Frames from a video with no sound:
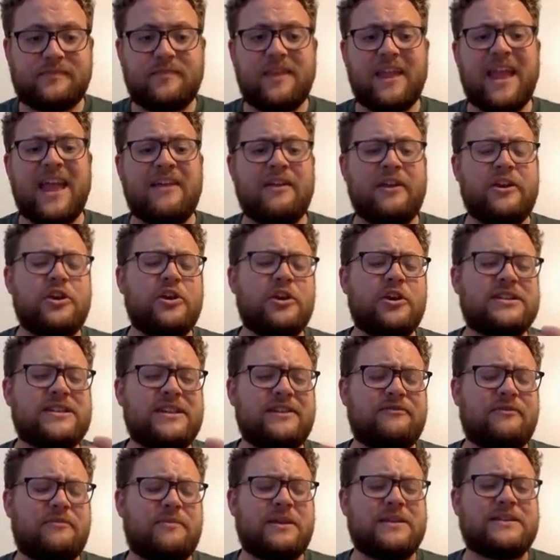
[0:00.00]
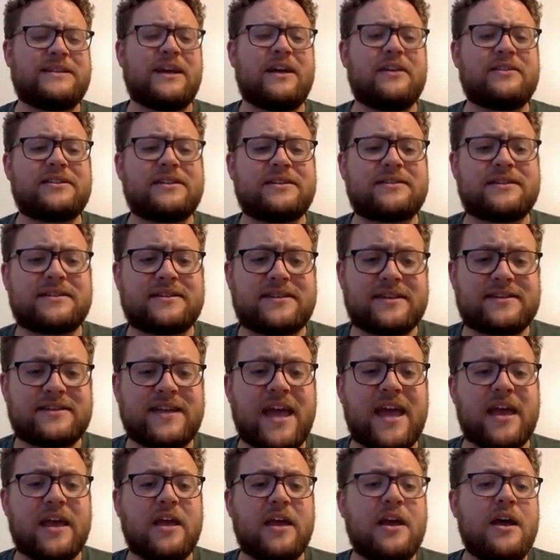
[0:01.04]
And then you can see from the IntelliSense, it says,
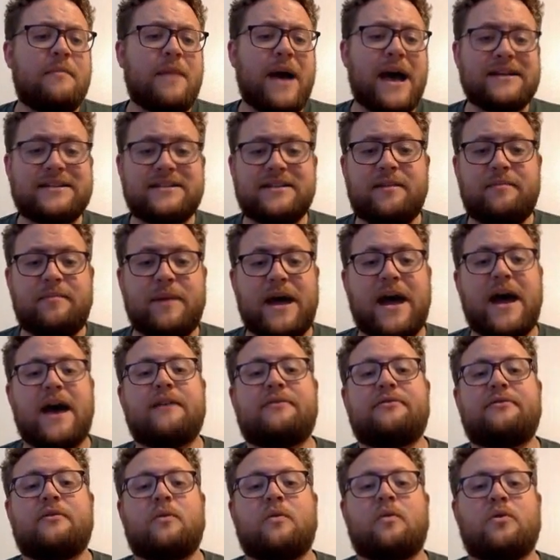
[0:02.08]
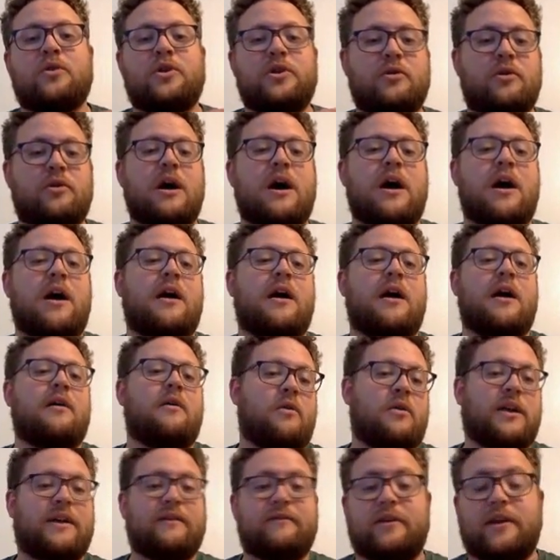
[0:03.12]
hey, pass in the path or UI
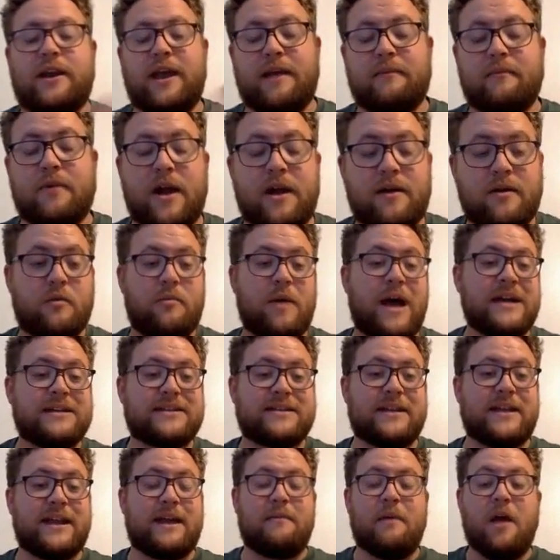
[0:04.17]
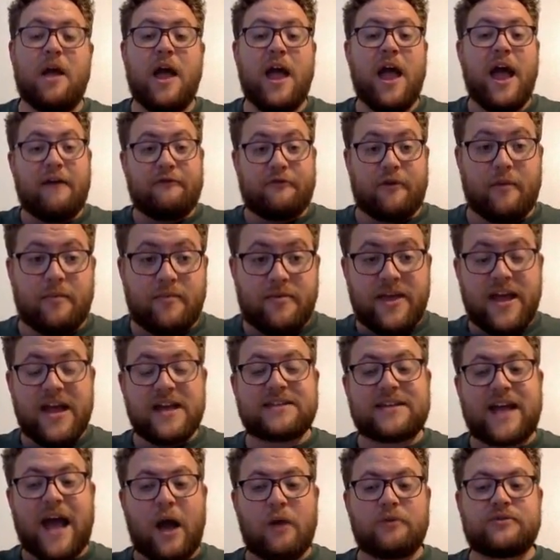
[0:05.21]
or give it a name, right? Or pass the name. From
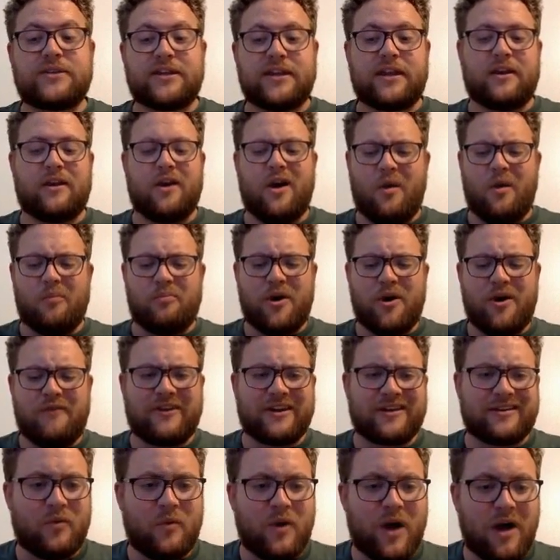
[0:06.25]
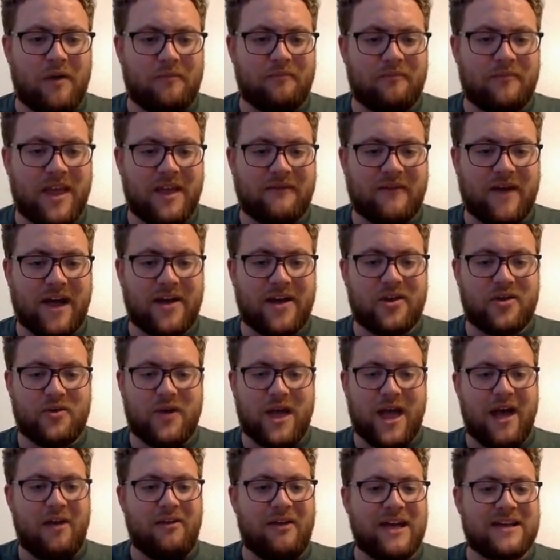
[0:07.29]
this, I was thinking, oh, perfect. Well, if I do
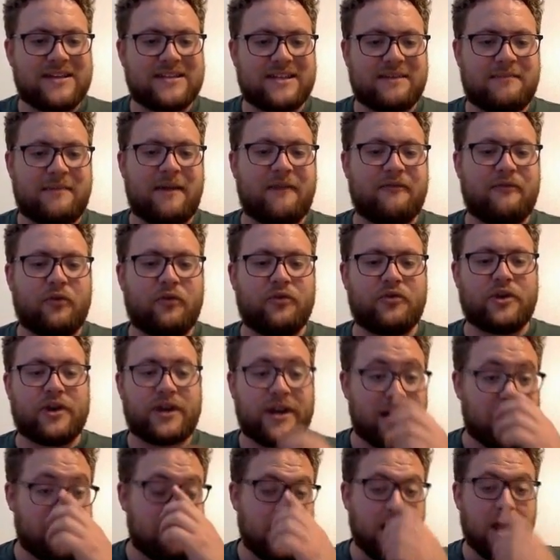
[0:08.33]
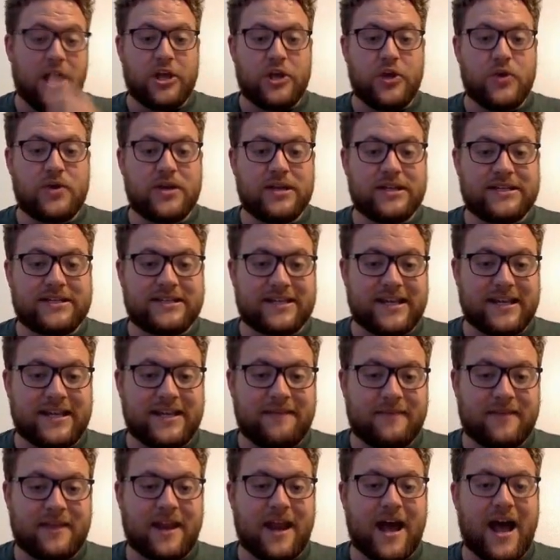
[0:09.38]
ls in my folder here, you can see
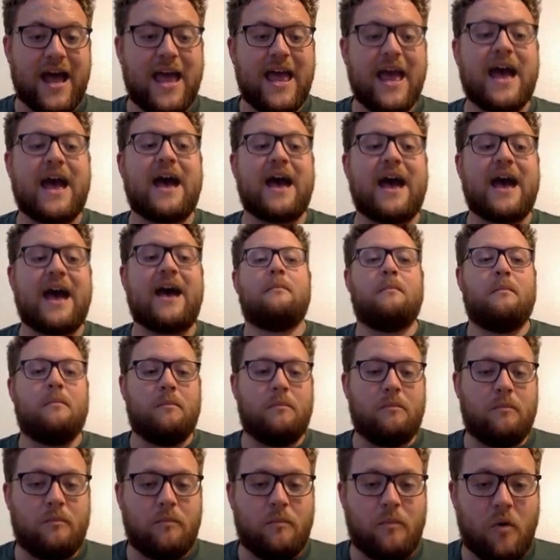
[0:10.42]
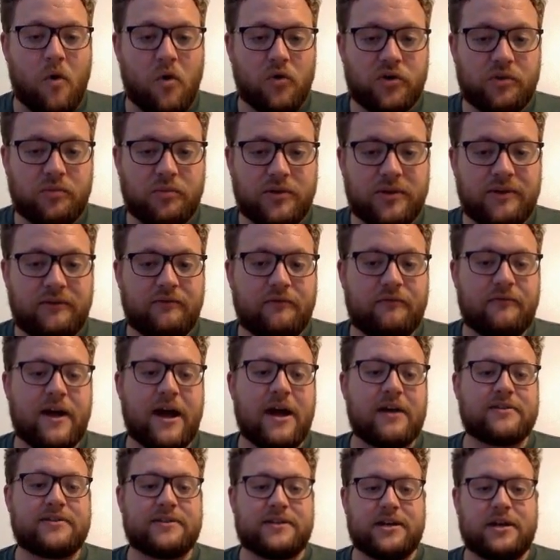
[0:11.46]
that I have multiple different
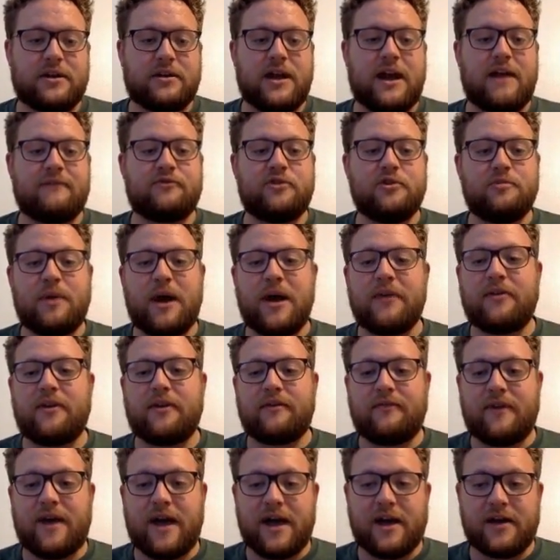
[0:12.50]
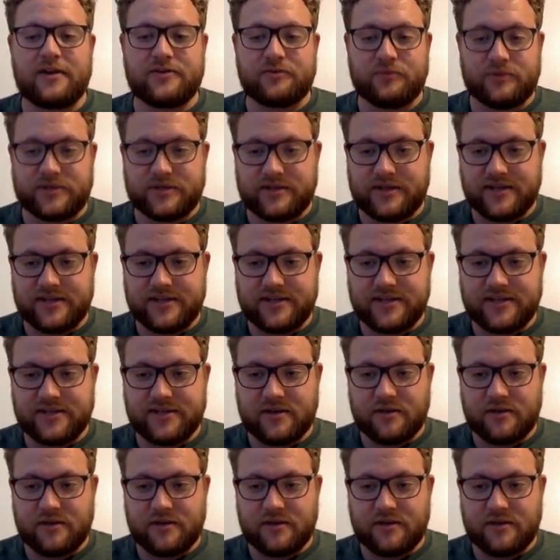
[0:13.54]
files in here. I have two Python files, which this is